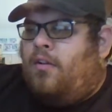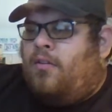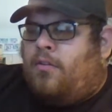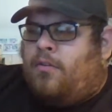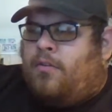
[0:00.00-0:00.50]

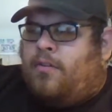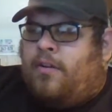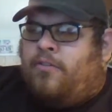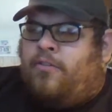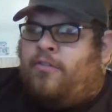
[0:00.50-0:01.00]
So you can
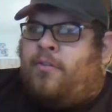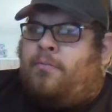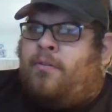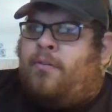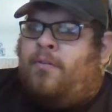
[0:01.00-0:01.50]
actually
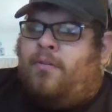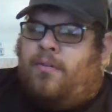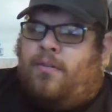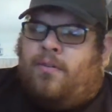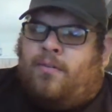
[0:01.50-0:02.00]
script your
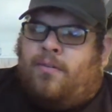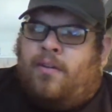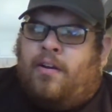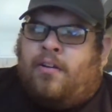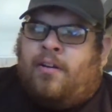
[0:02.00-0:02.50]

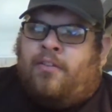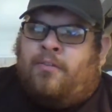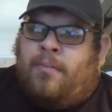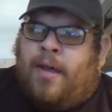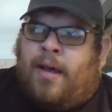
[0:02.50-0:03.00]

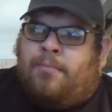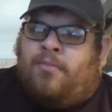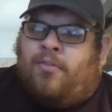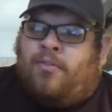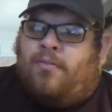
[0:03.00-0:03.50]
custom apps
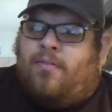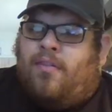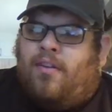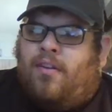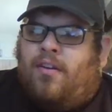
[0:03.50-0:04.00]
or
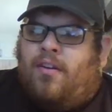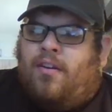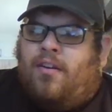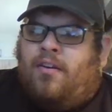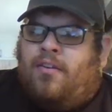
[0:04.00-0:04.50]

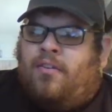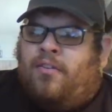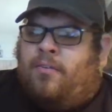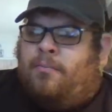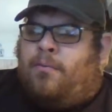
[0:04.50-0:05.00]

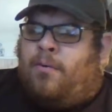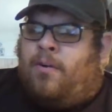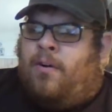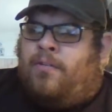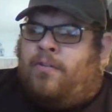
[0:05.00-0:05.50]
certain
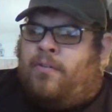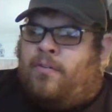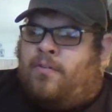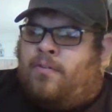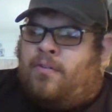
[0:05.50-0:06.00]
protocols in
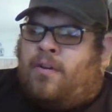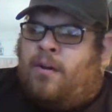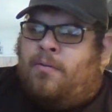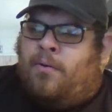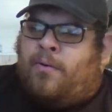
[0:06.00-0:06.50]
your
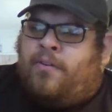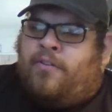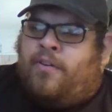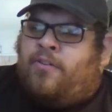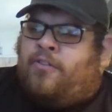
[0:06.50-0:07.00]

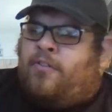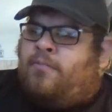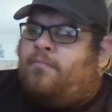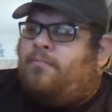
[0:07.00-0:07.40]
organization,